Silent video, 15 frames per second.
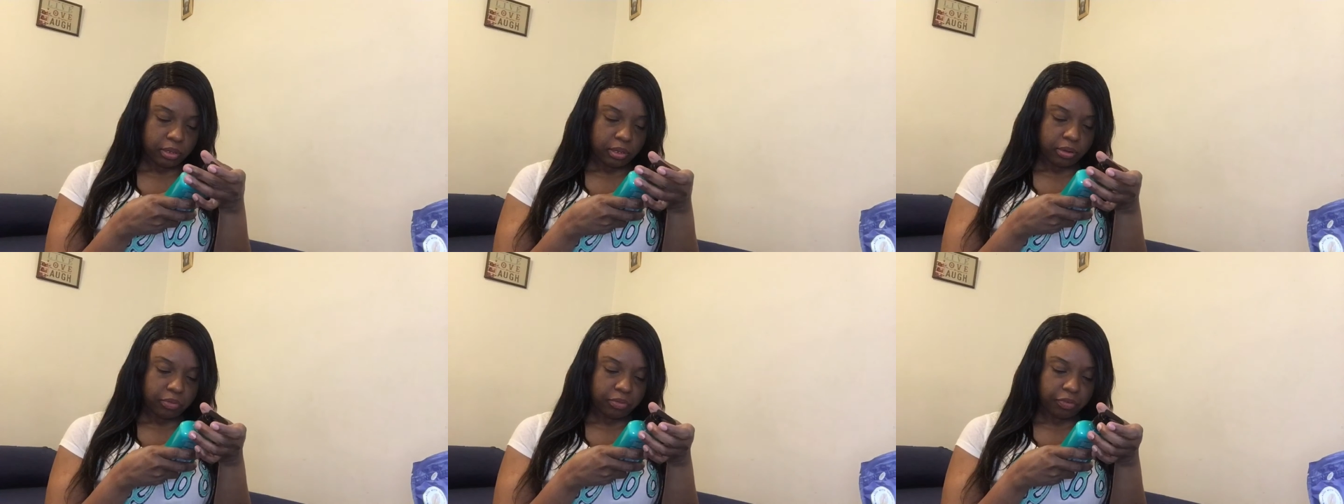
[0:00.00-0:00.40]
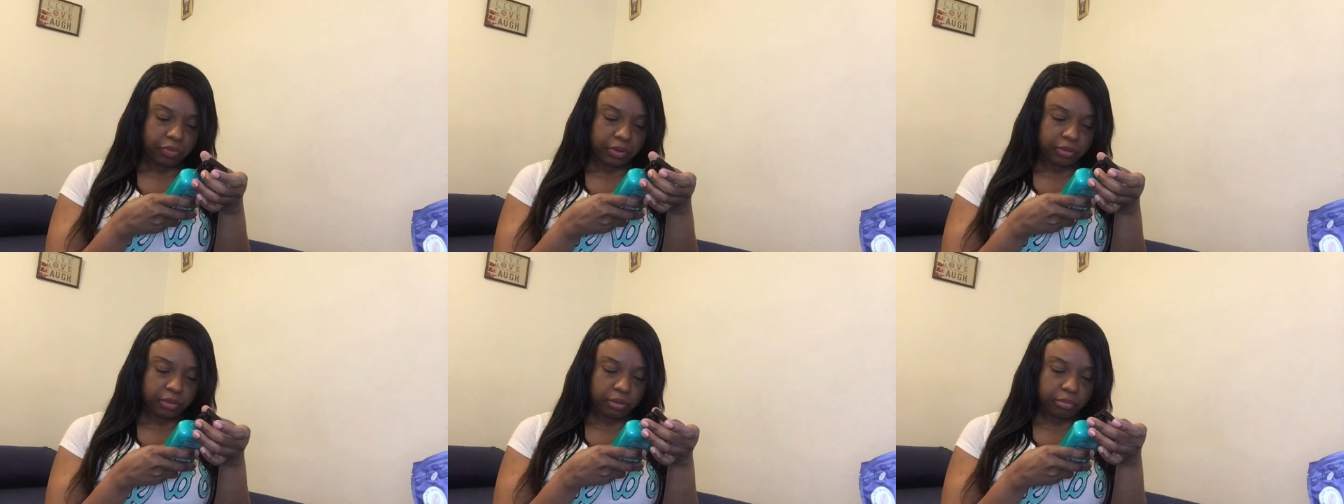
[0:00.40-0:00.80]

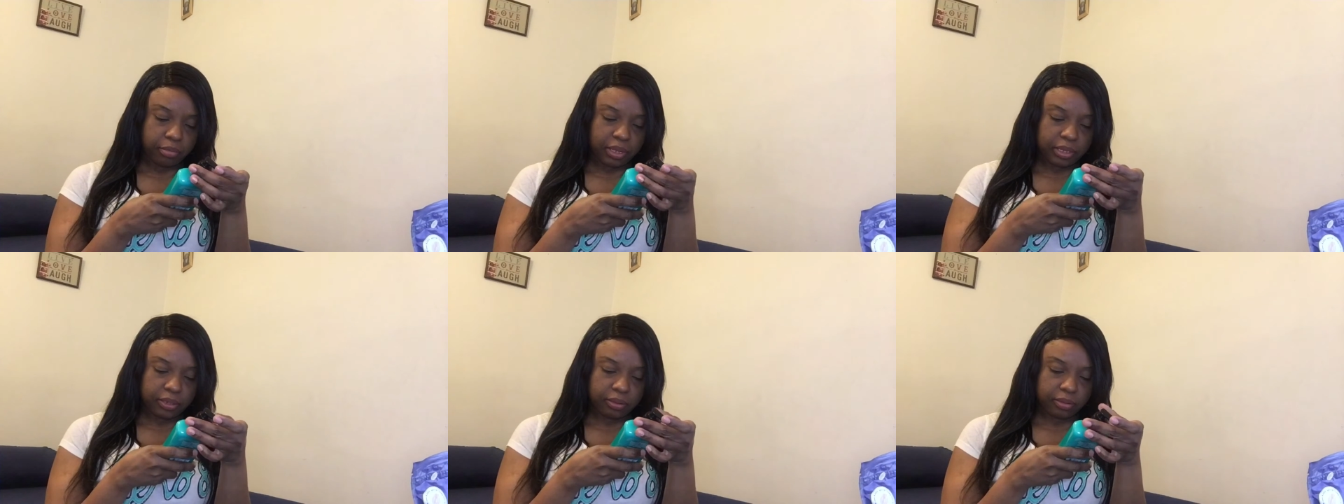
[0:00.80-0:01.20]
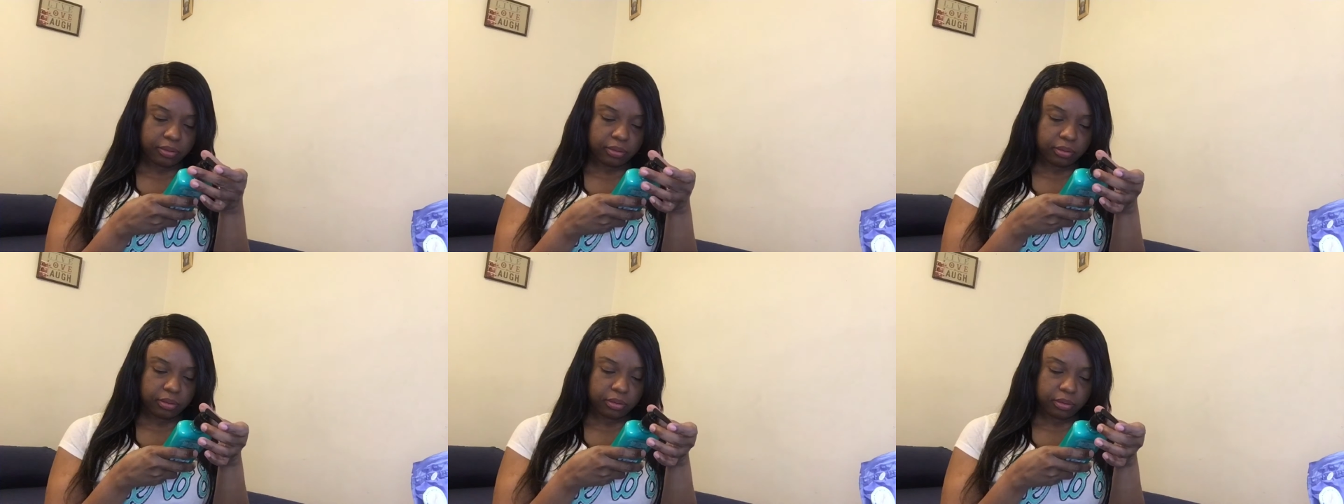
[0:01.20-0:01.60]
Refreshing
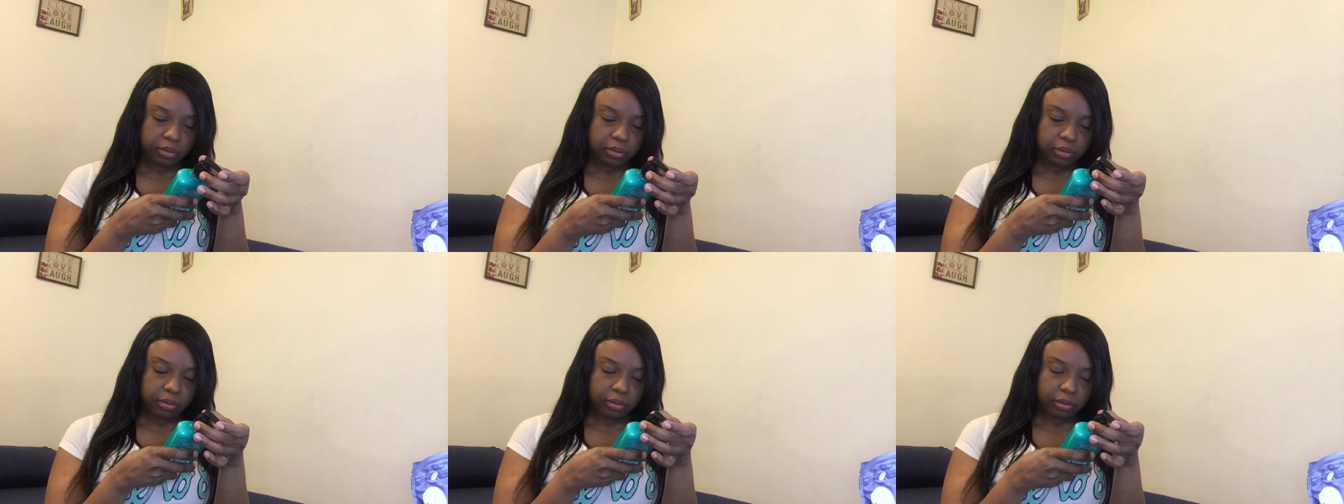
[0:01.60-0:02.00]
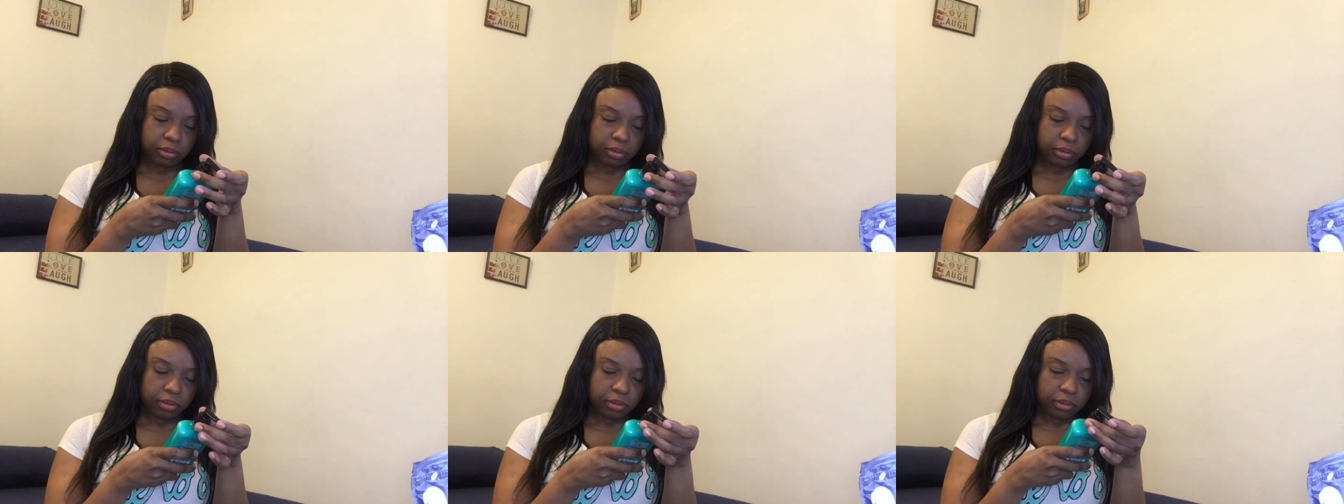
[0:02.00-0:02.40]
mint,
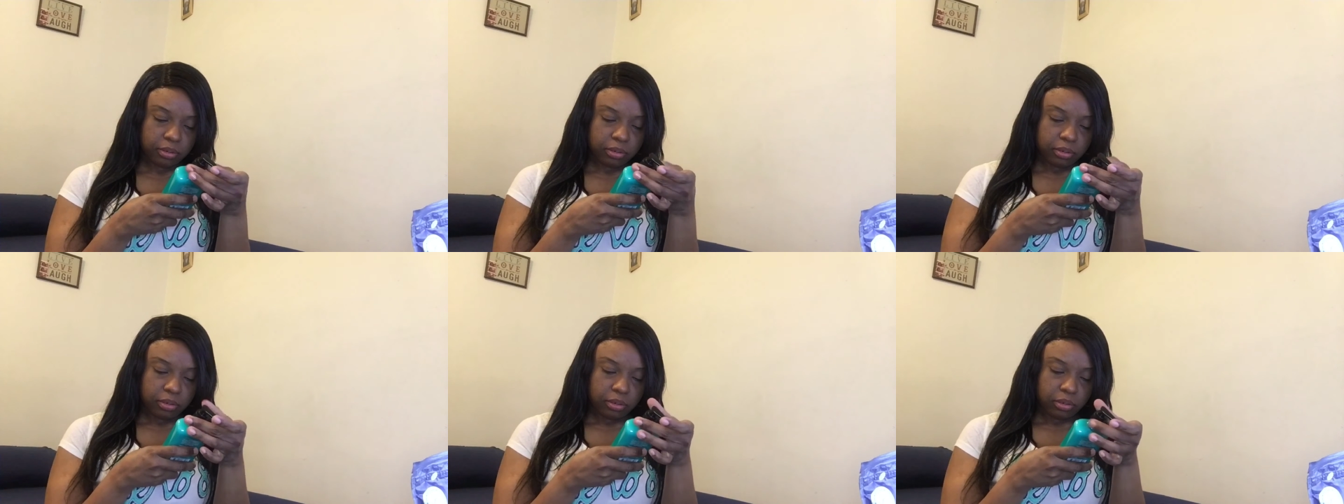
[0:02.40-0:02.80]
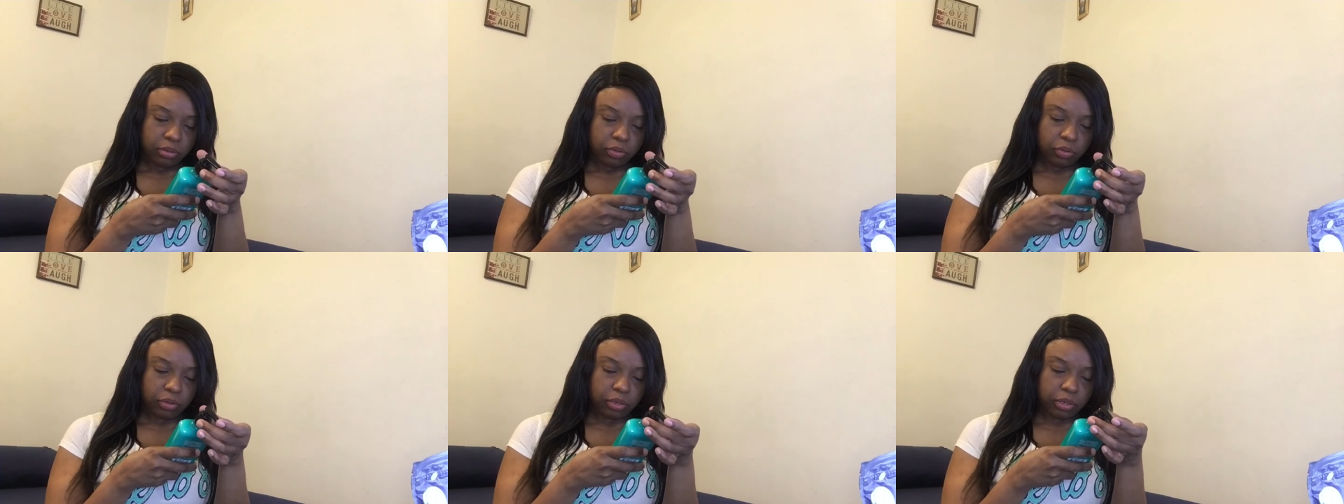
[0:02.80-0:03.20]

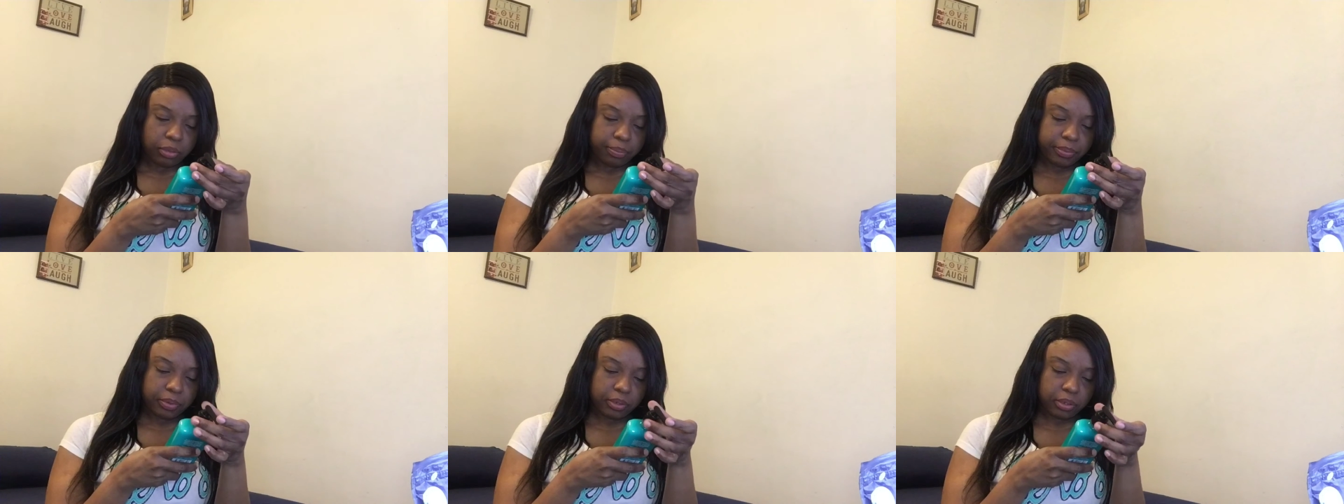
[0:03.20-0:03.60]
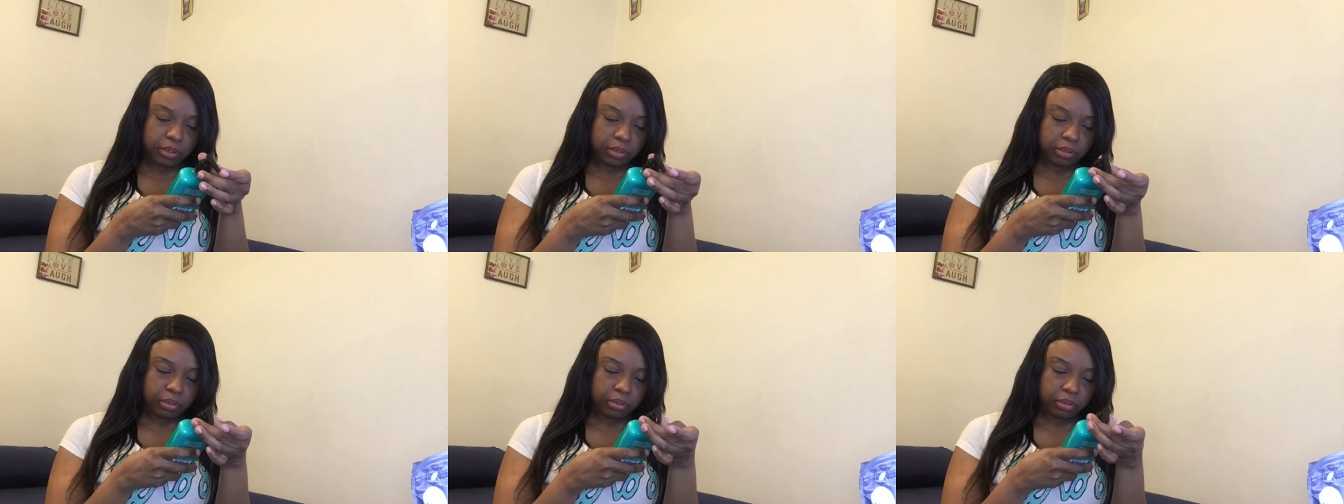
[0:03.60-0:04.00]
eucalyptus.
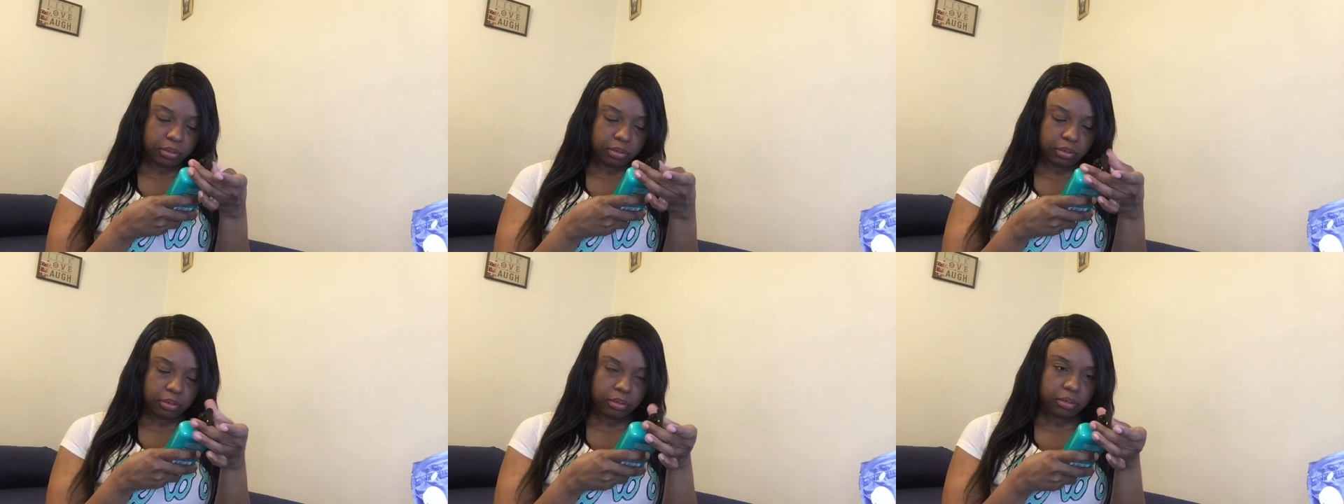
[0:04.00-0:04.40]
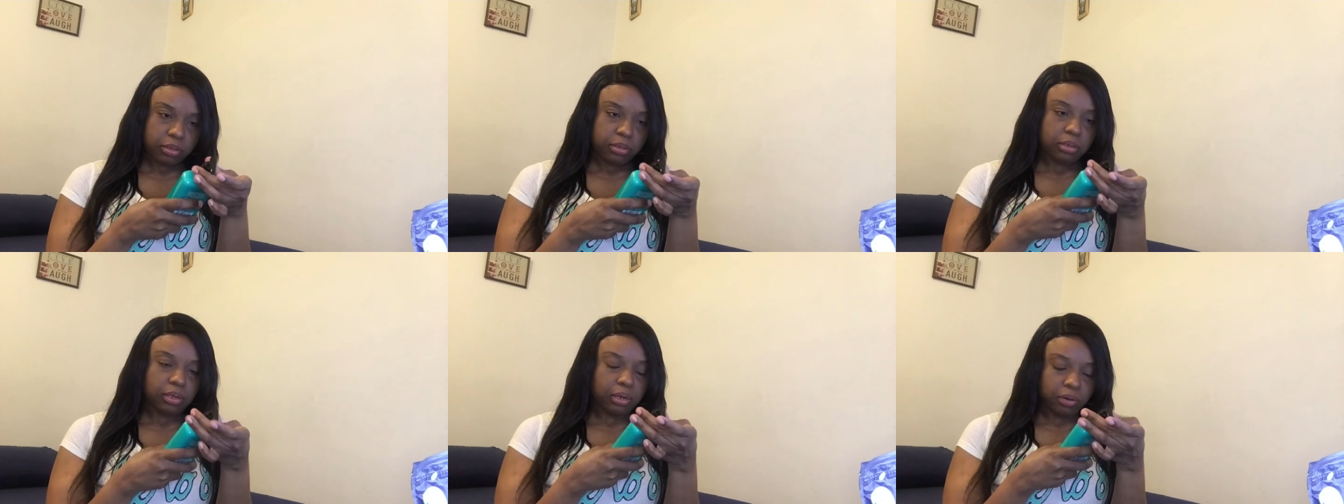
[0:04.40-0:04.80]

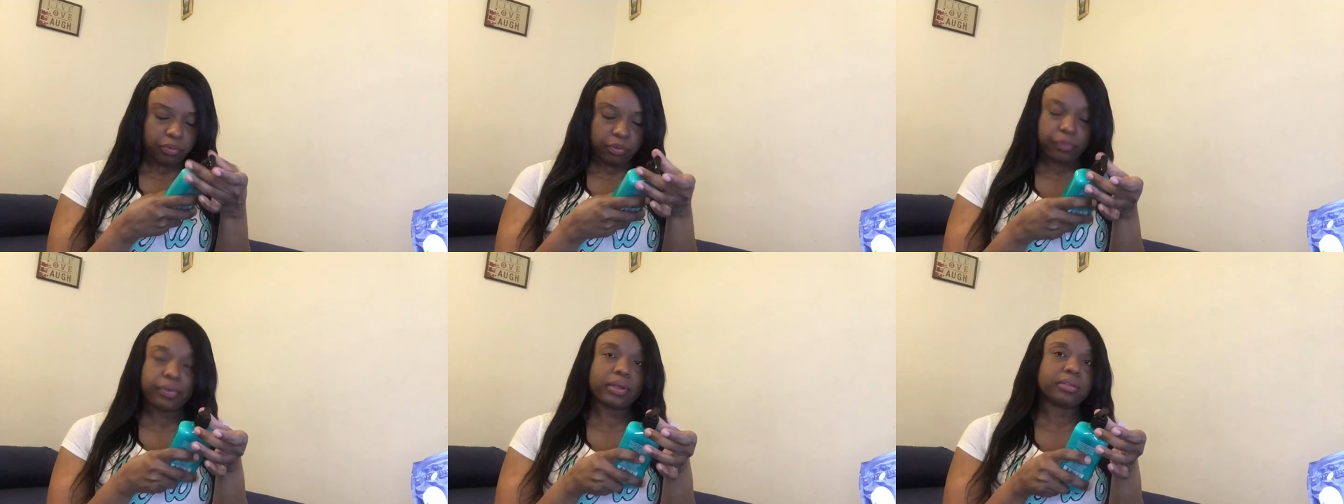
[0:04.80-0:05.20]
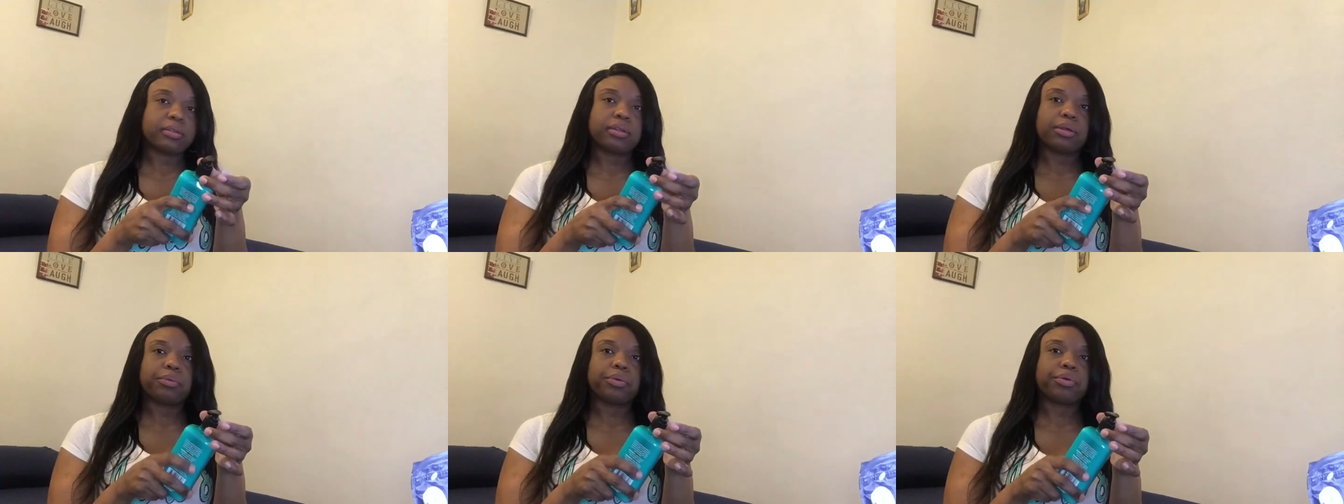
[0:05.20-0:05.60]
I don't know if I said
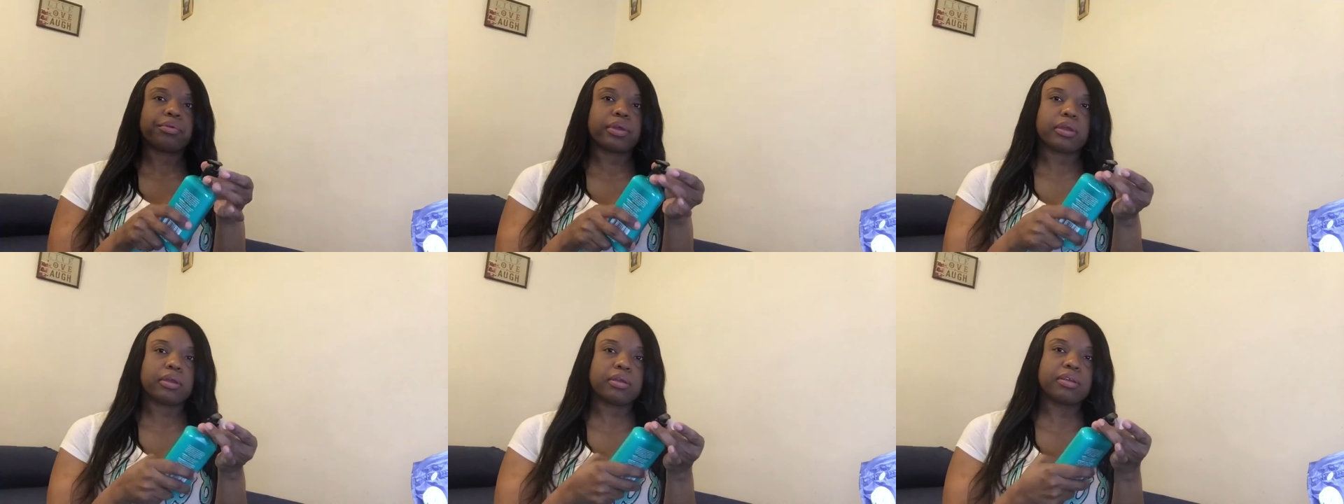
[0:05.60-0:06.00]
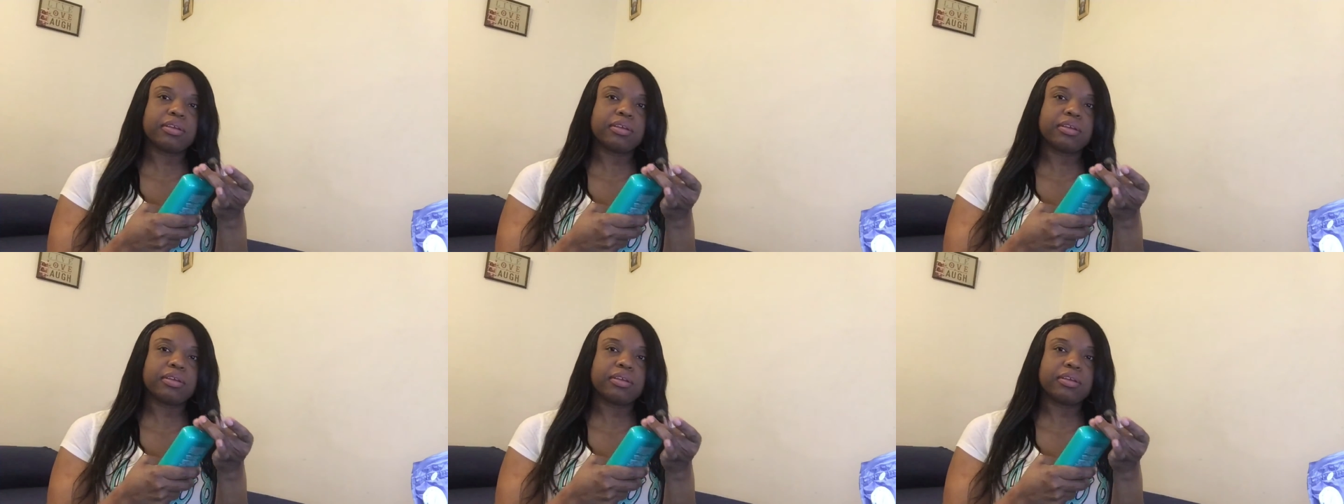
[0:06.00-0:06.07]
that very right.